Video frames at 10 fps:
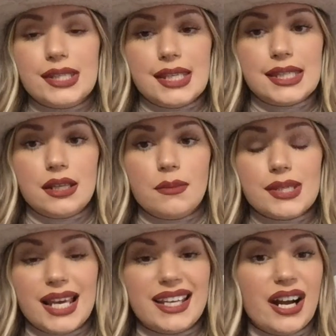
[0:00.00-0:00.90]

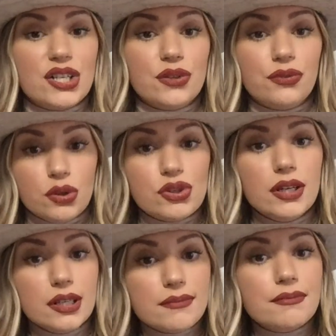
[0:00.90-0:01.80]
systems like keratin
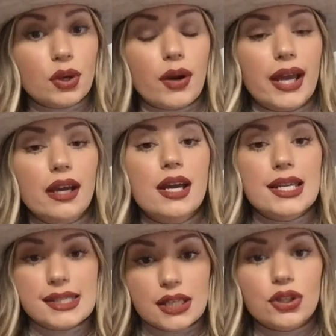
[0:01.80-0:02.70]
fusion, okay,
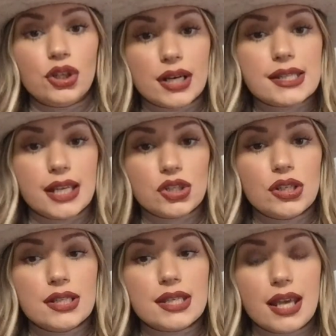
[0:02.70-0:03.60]
cylinder
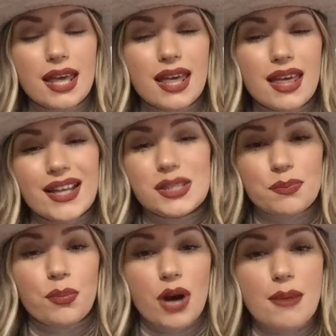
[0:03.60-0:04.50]
extensions,
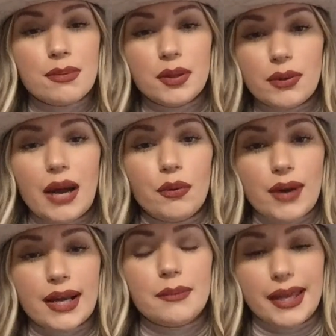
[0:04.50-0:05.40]
that's probably what I would
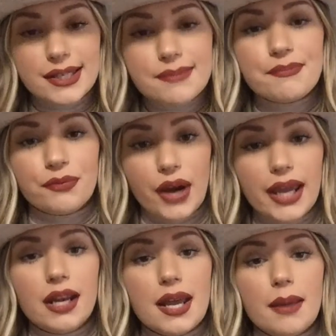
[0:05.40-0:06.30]
recommend,
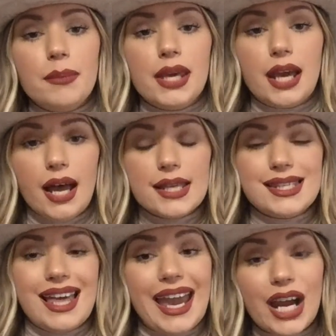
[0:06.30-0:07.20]
right?
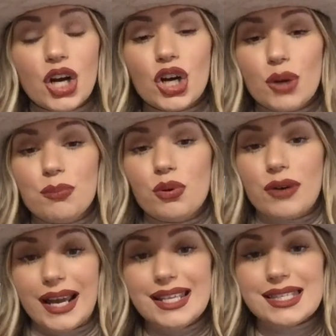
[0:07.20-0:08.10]
Because the hair
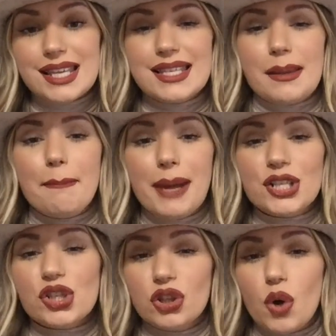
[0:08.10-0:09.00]
price is a
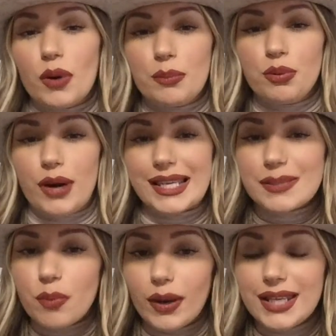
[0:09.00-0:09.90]
much lower
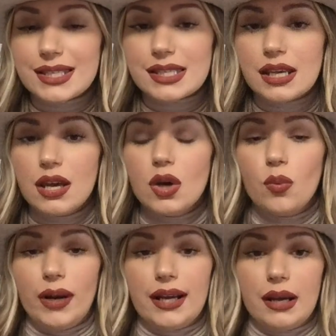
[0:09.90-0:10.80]
price point
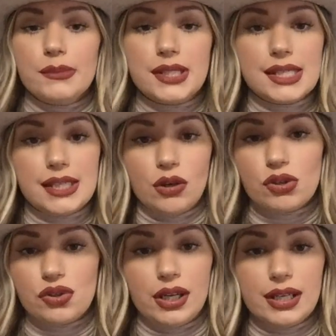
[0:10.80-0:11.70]
when it comes to
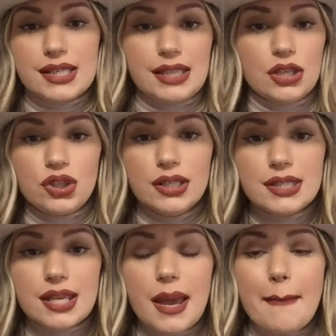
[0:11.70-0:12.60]
single strand
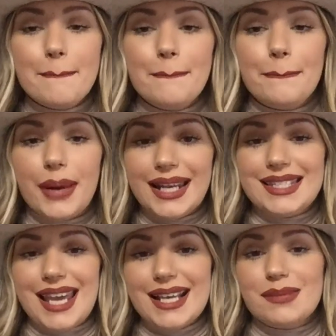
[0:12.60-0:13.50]
extensions, but
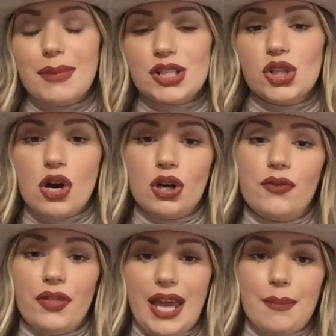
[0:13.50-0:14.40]
it takes much
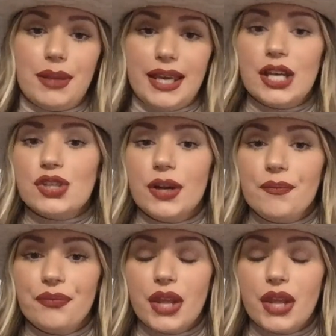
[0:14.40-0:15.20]
longer for the application.